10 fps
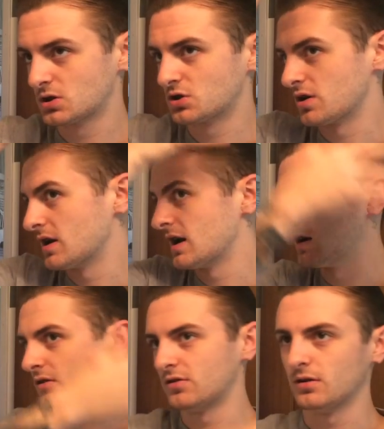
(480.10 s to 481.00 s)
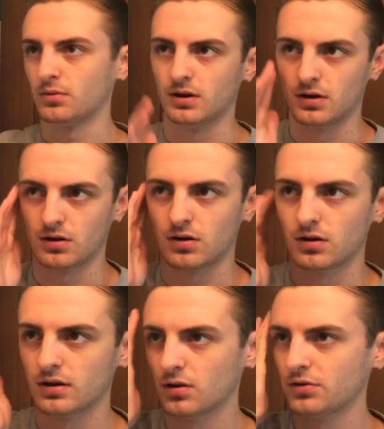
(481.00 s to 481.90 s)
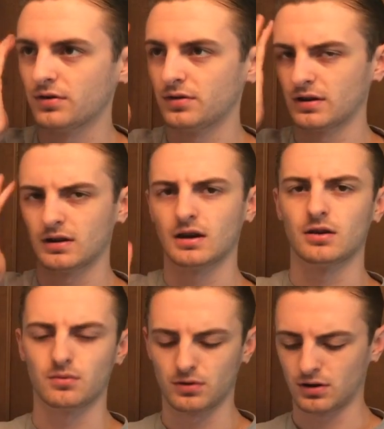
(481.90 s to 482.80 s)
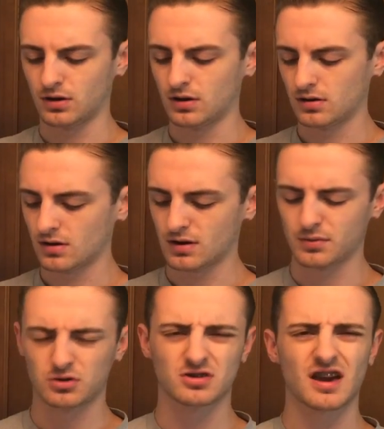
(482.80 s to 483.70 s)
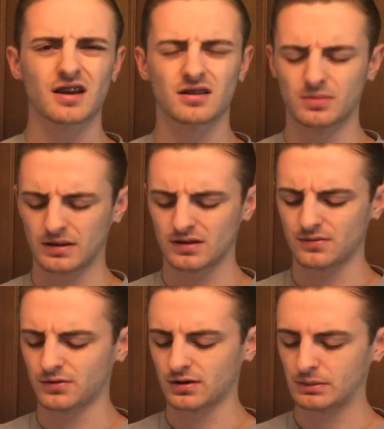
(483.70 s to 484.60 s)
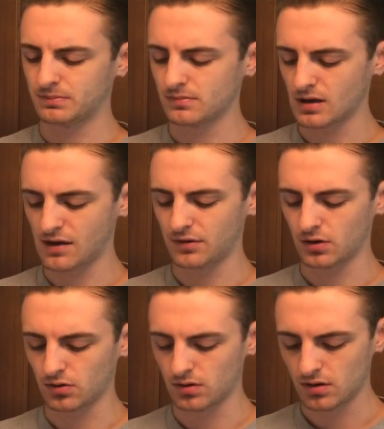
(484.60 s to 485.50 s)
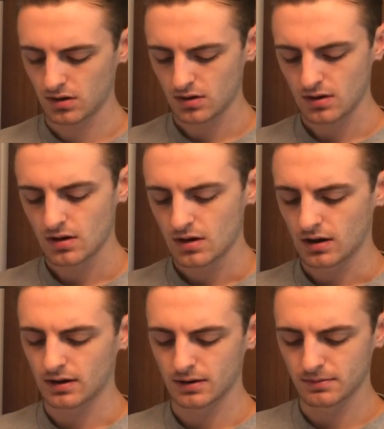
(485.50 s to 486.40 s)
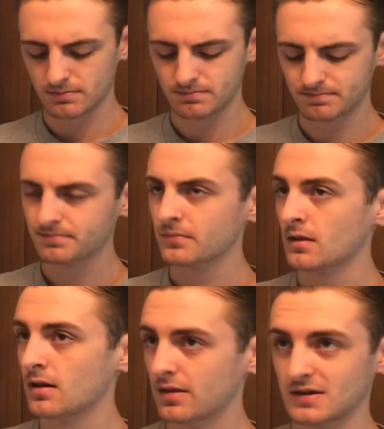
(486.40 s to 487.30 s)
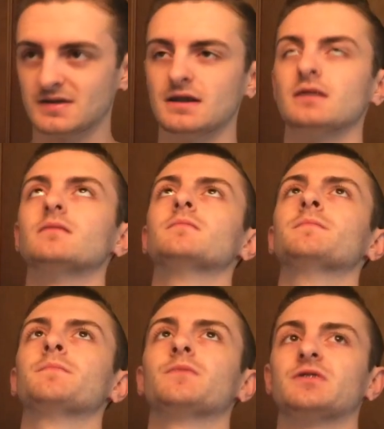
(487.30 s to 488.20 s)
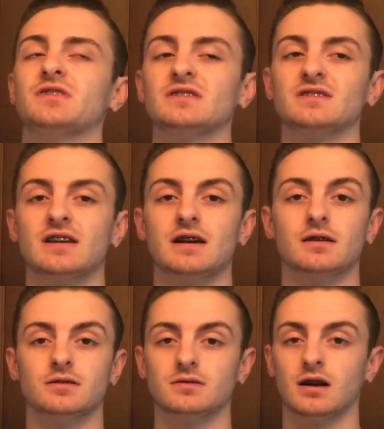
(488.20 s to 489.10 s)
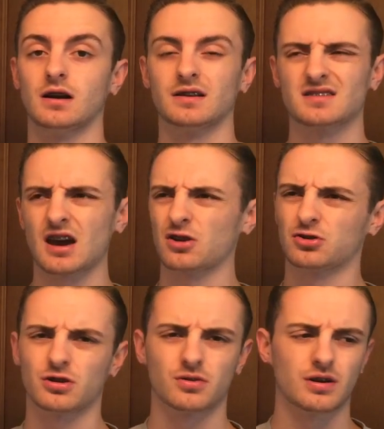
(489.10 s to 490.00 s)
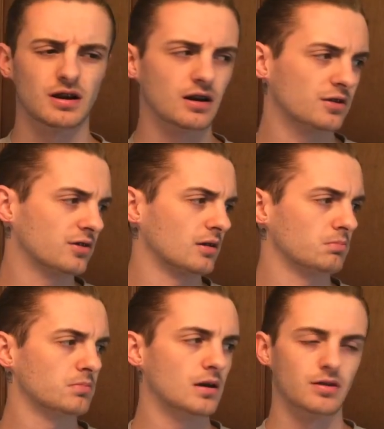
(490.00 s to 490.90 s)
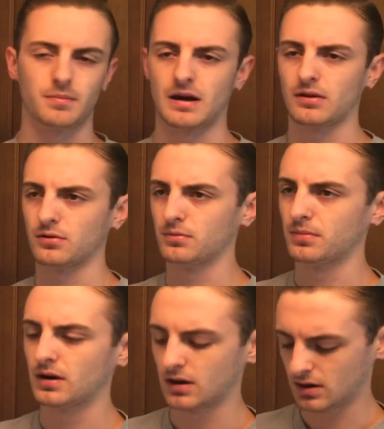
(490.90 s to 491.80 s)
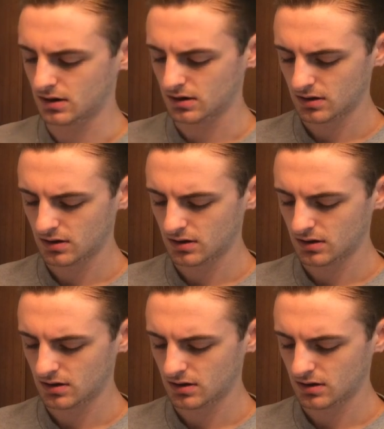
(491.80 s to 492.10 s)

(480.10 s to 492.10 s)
stray hairs anywhere at all. It holds everything together really good, which is kind of expected for a heavy hold. The scent's there. It's kind of strong right now. It's like in the bathroom, but